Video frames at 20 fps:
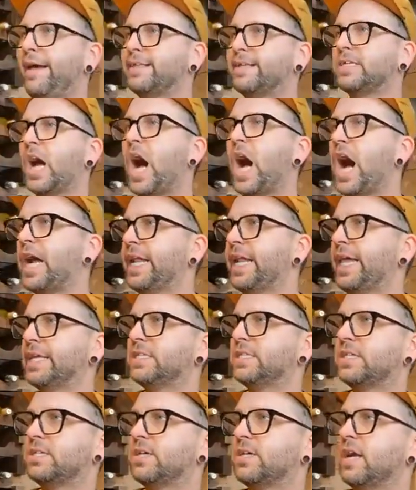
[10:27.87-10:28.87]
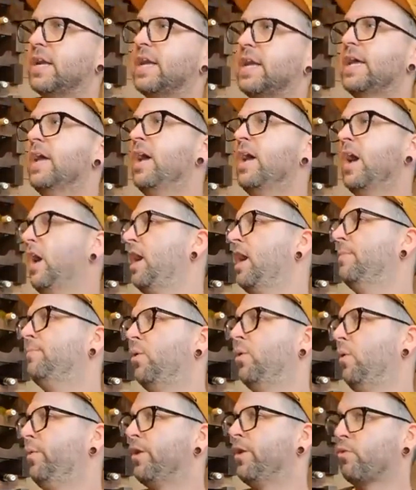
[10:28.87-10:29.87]
It's hot, it's sunny. I
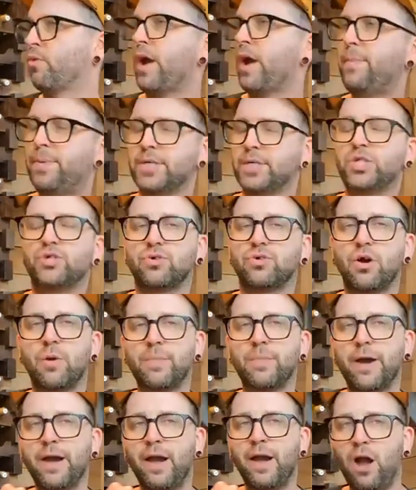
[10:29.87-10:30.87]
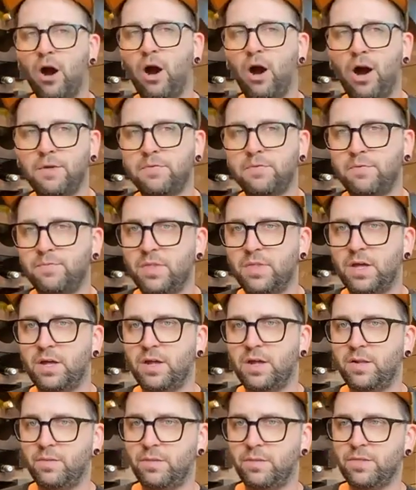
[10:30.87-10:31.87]
pulled the ripest strawberry off of
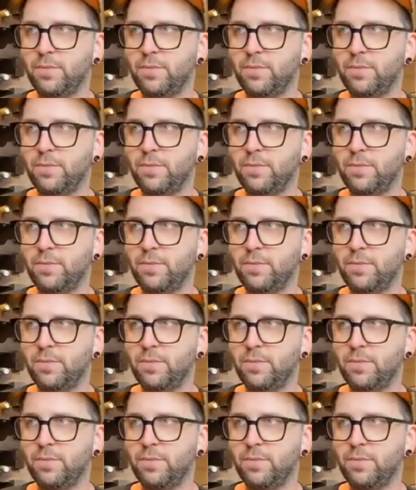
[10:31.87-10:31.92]
the,